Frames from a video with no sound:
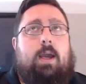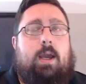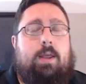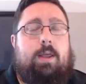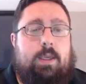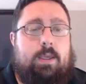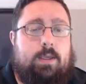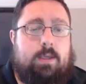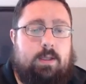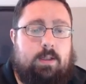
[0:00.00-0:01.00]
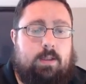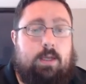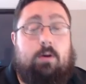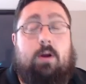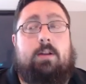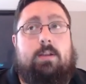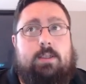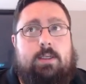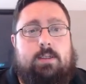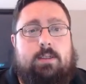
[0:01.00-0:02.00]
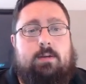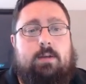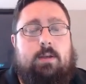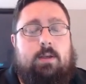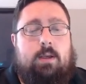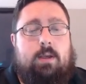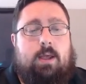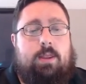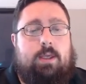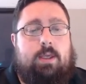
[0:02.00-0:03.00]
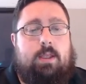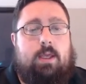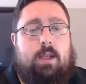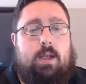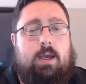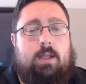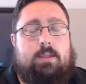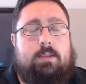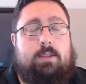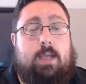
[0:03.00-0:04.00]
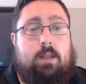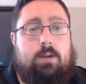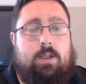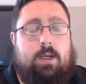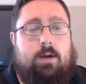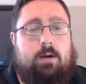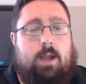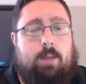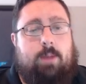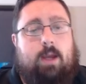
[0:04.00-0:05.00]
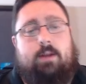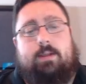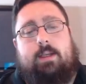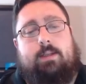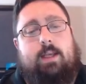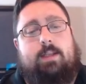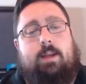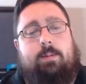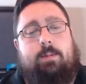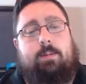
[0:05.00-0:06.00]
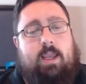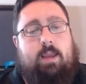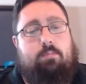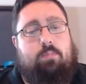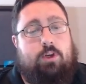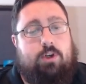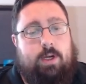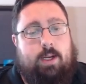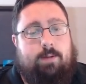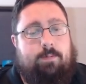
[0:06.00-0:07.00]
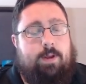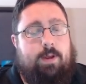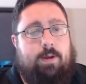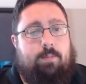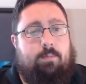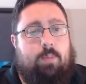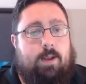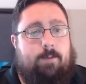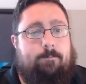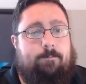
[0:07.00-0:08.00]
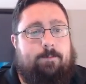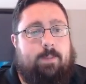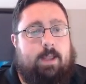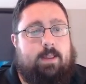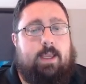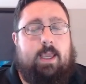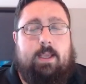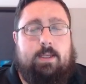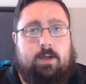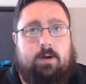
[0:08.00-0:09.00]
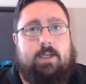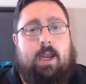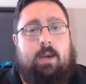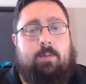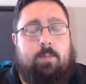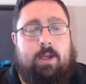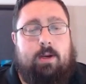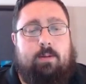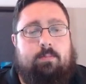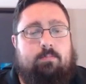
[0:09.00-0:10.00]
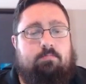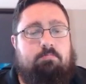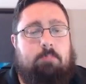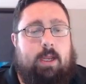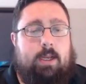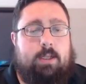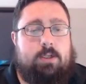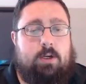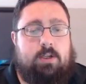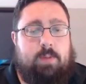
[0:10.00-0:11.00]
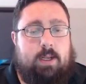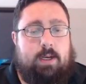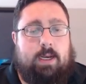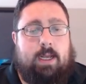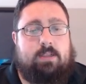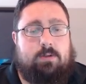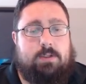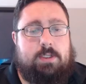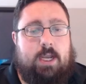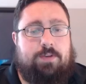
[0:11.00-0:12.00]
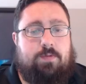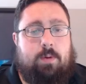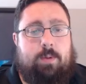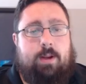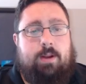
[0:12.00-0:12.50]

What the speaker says: think later on in the season, I think that Tyler there, I'm not going to say his last name because I keep butchering it, but I think he starts gaining momentum and he starts being a nice little stash for me.